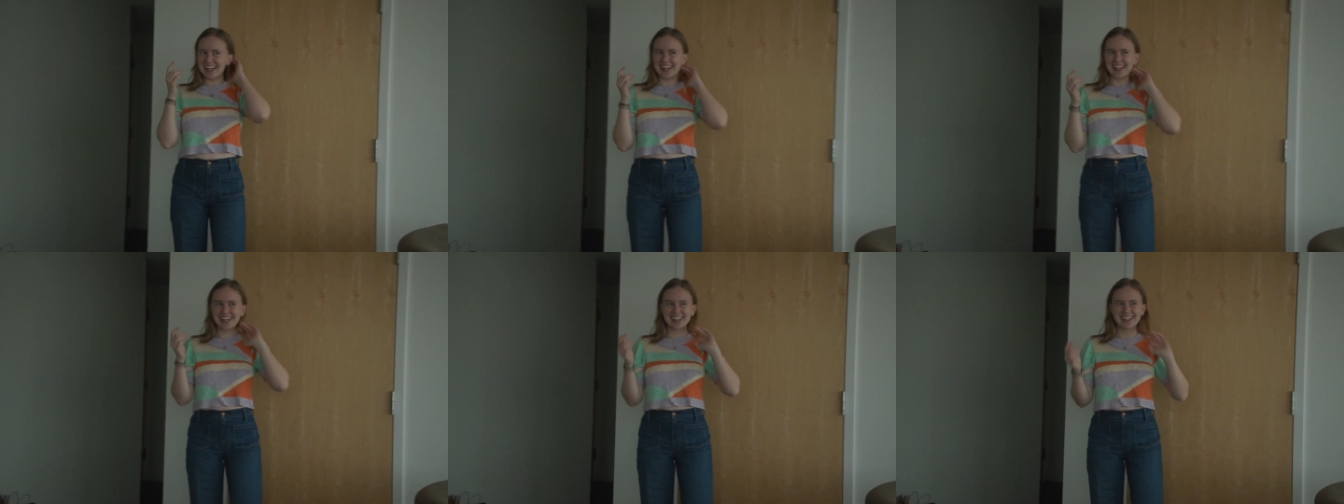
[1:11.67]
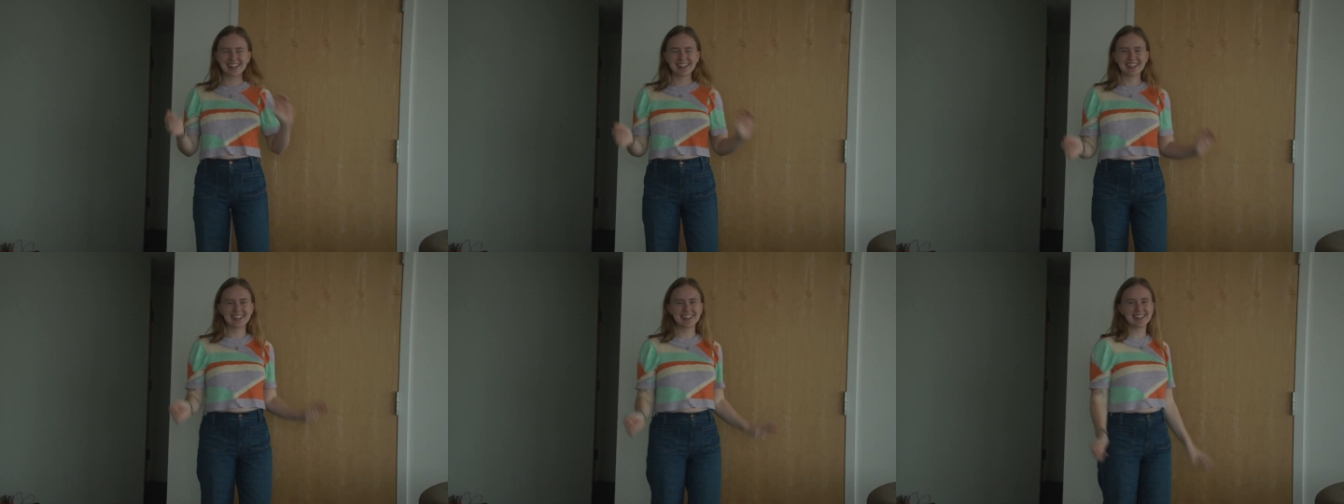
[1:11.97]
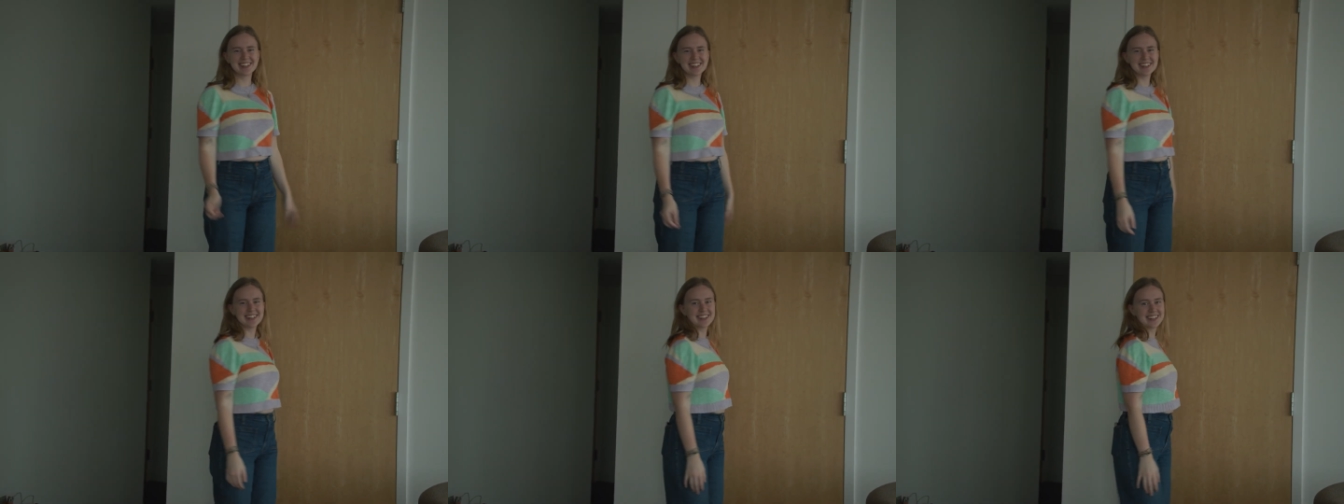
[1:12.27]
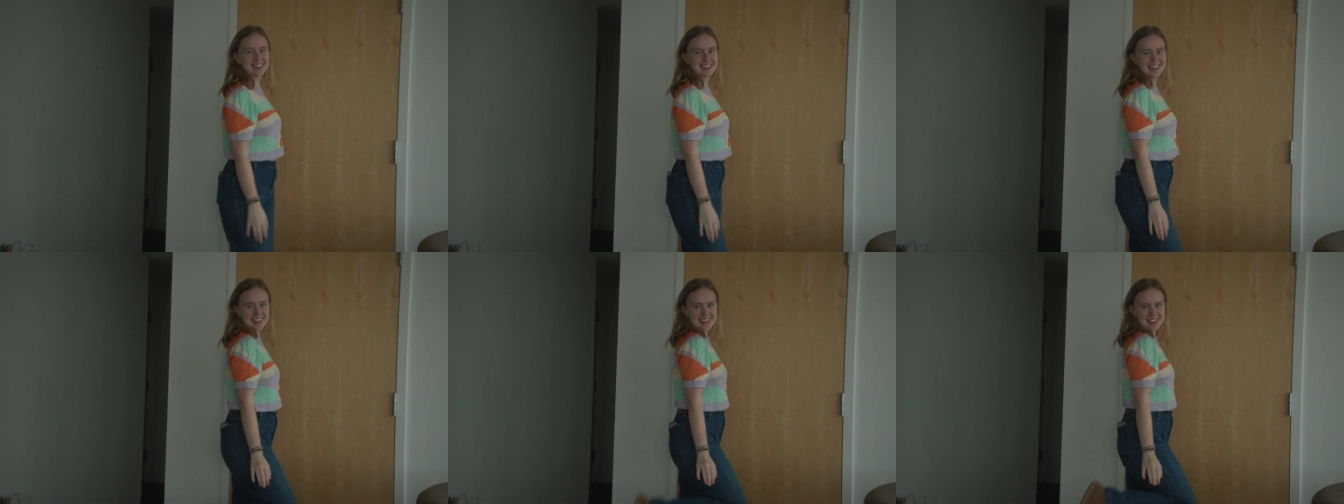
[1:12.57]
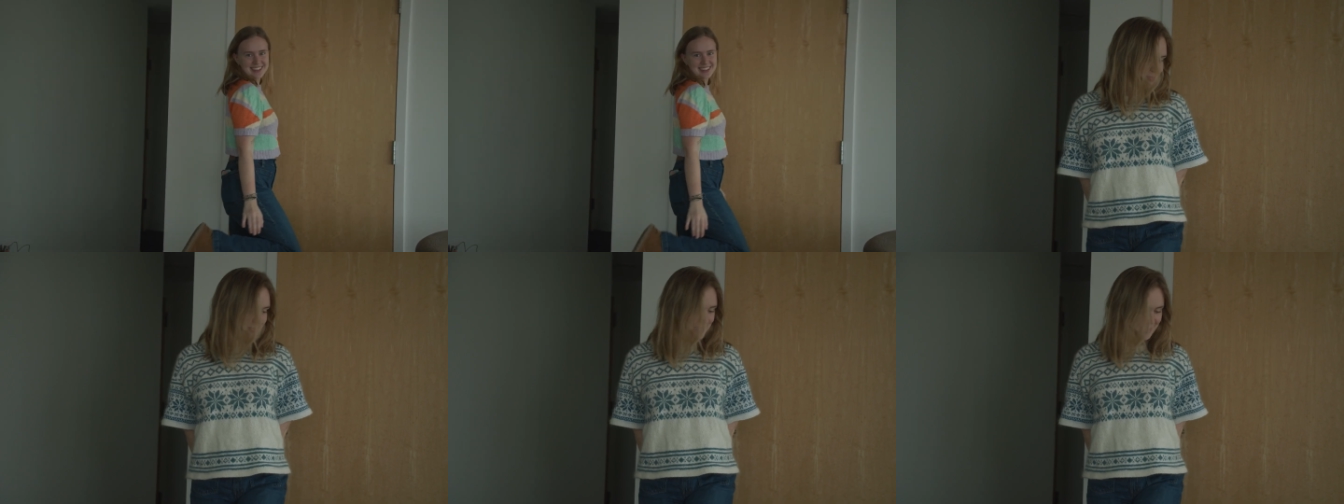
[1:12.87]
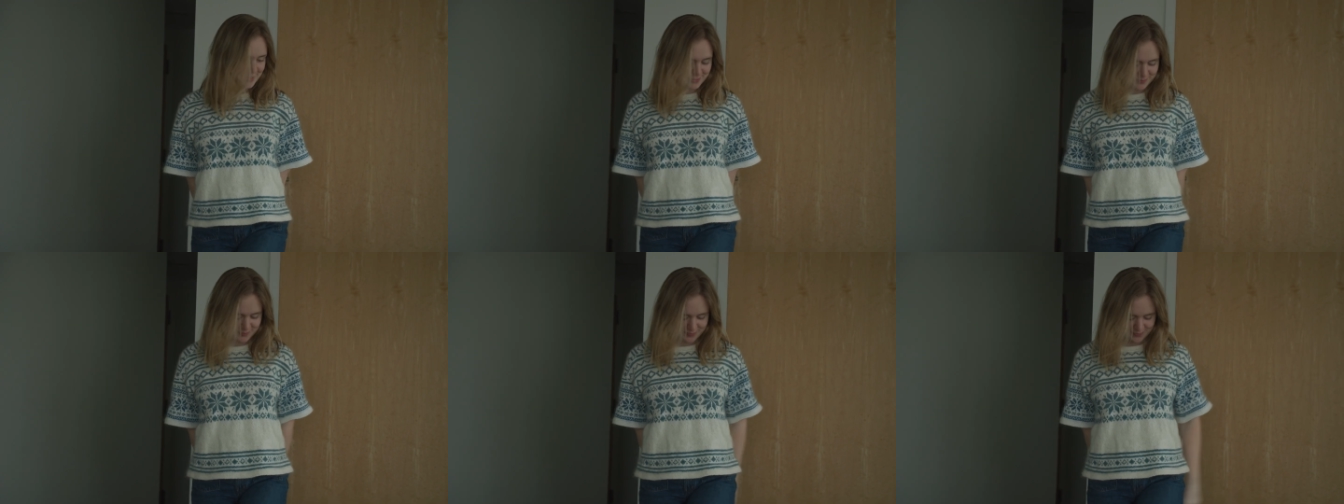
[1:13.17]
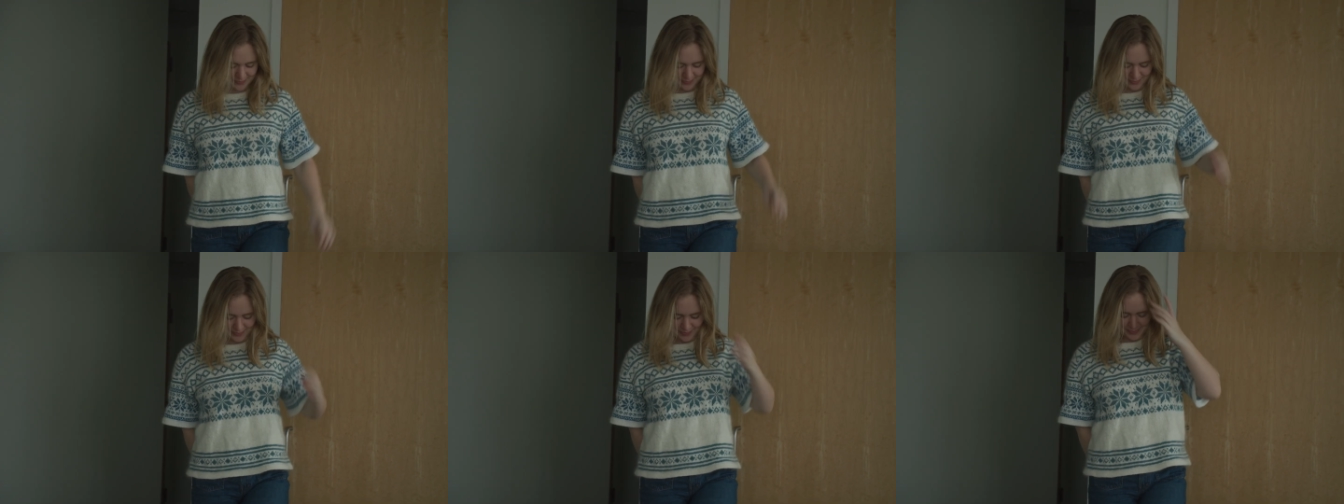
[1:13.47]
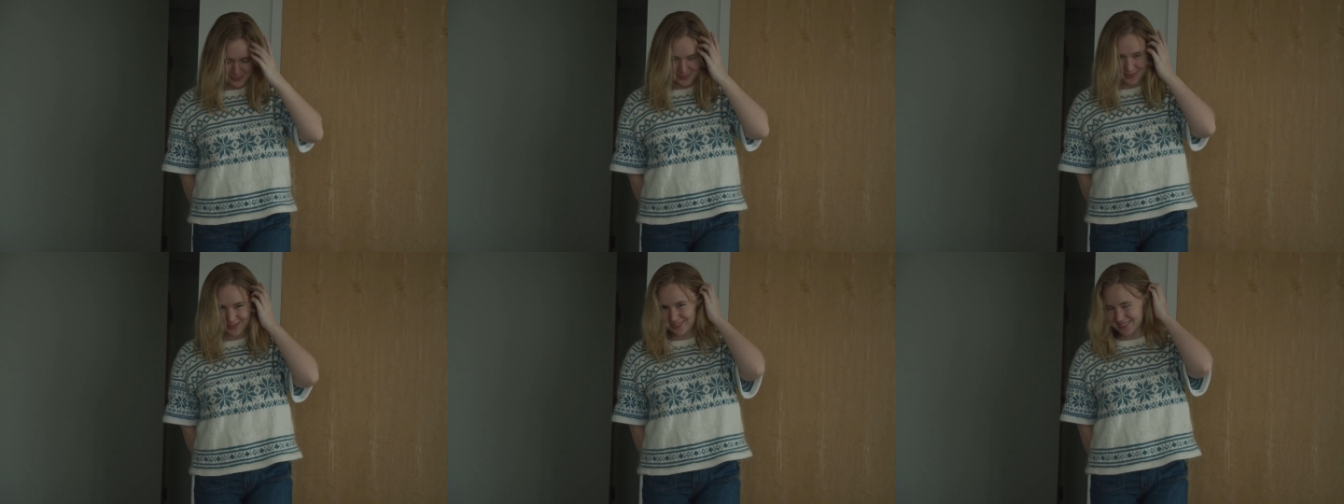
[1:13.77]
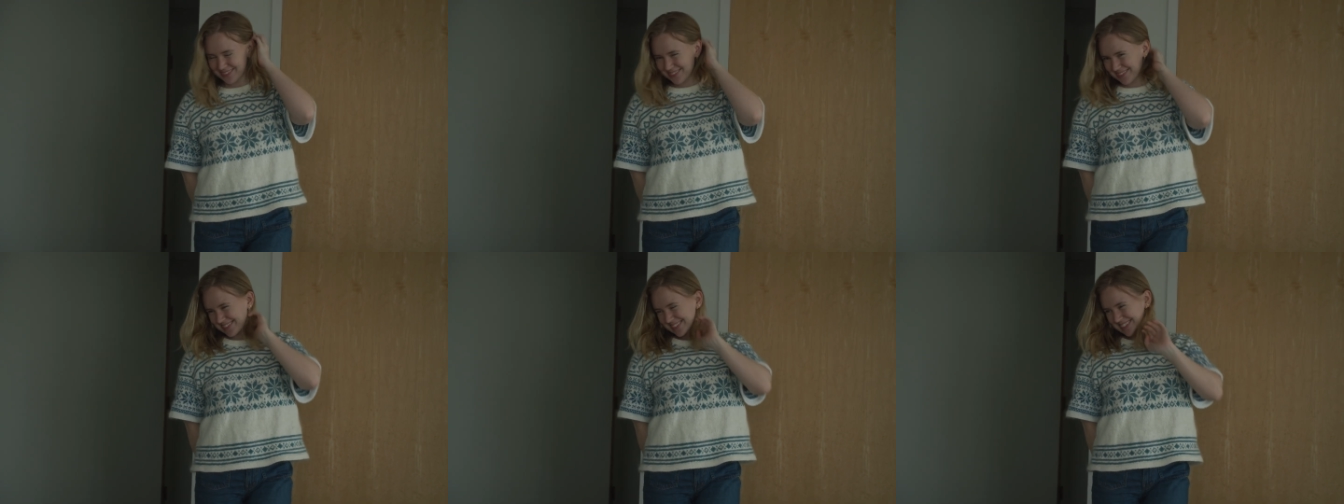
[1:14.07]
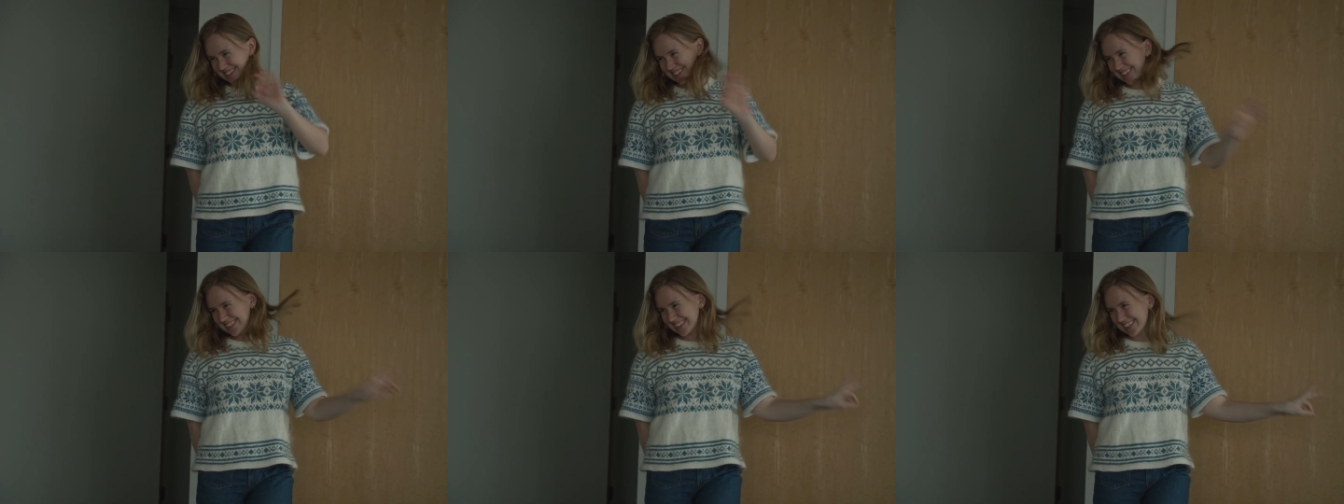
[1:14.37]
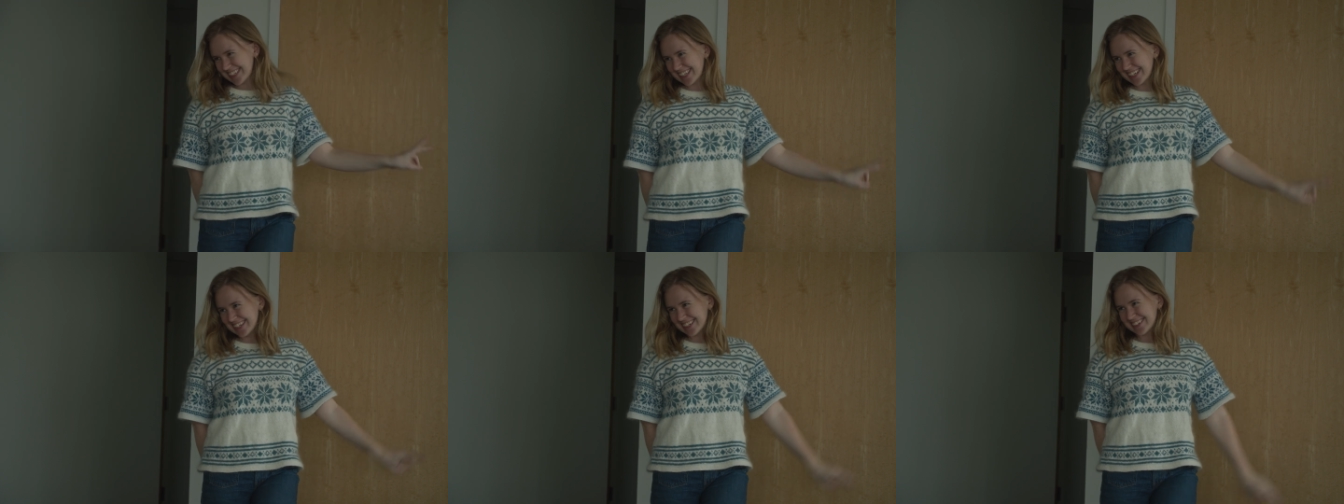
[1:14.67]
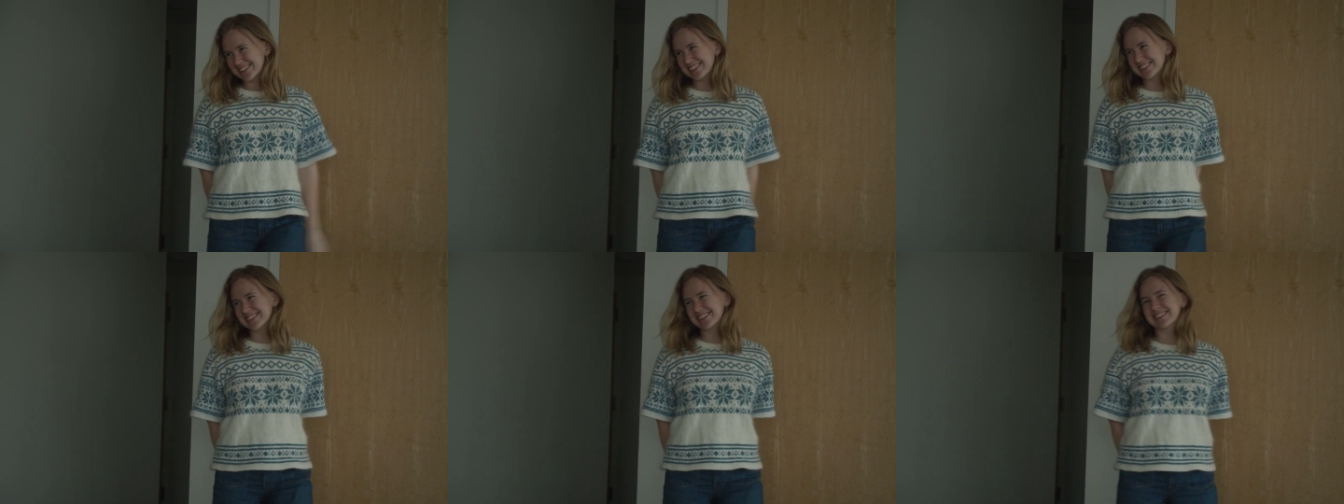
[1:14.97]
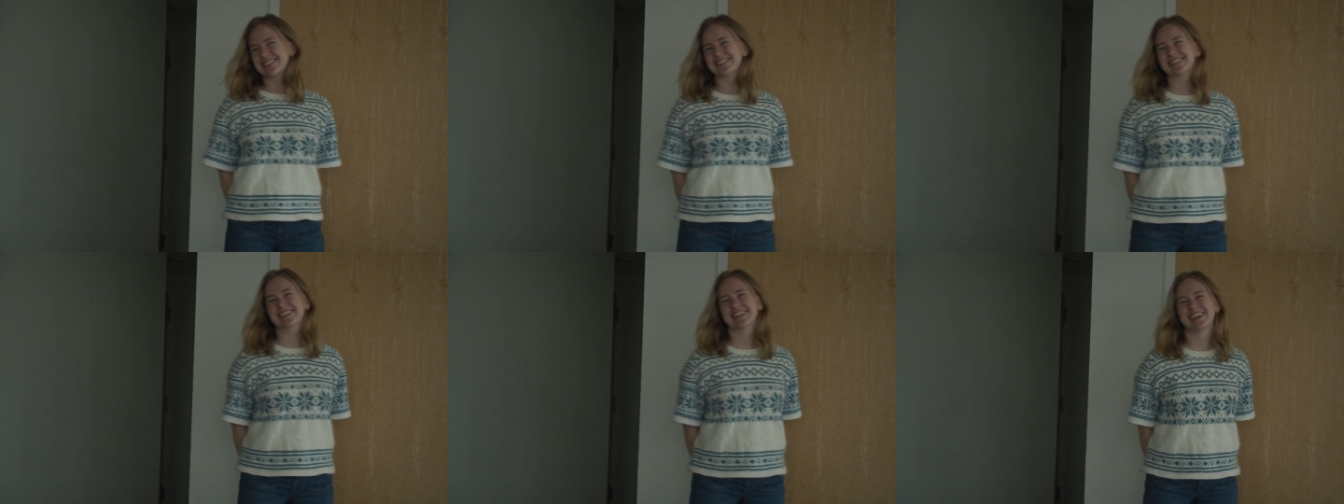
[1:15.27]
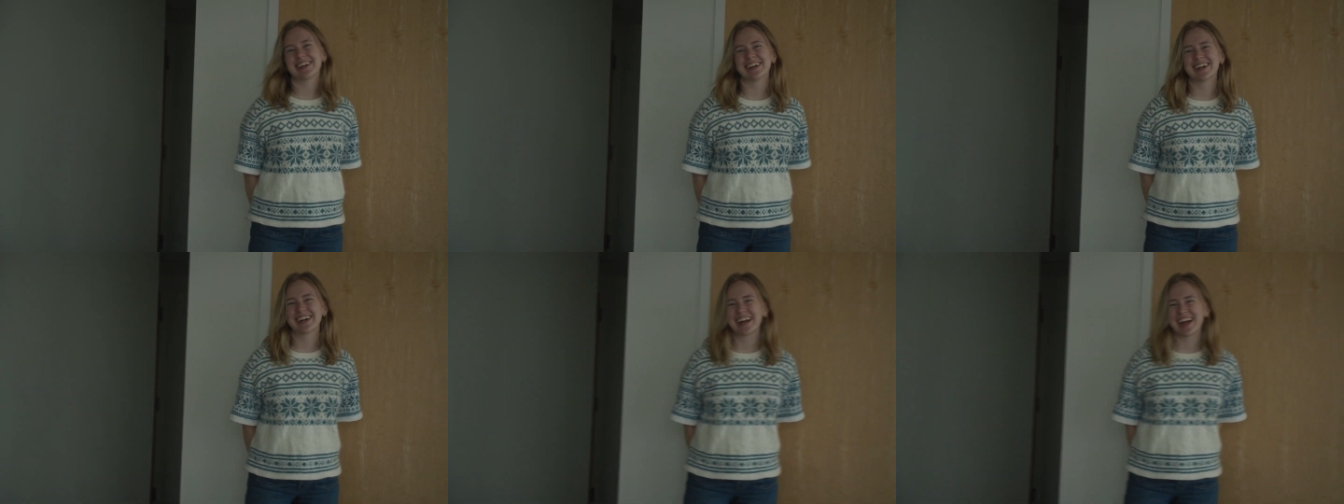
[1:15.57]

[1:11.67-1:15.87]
Because you know it takes me a while to make one of these, um, and